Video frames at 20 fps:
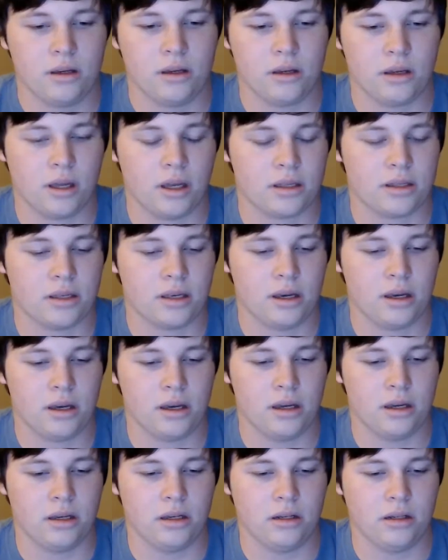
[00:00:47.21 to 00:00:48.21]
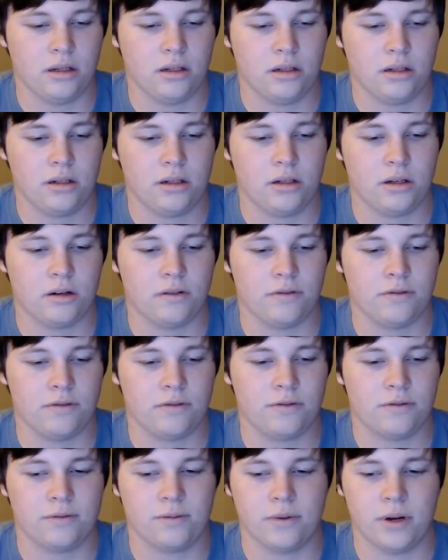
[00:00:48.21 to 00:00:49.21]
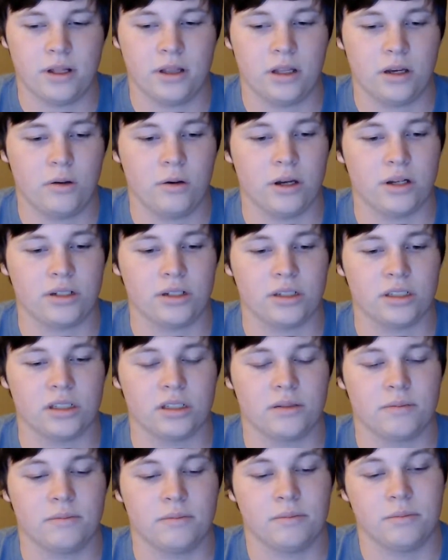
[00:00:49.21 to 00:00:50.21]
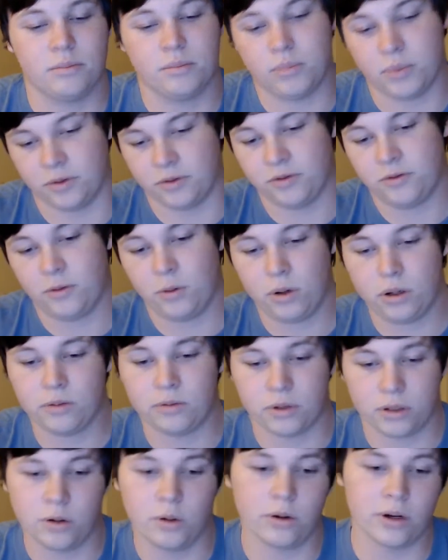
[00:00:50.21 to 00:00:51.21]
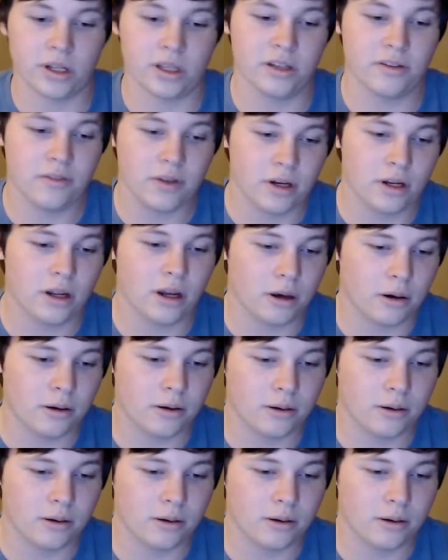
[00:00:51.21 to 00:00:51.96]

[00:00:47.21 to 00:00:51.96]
I guess I should have read the questions before recording the video.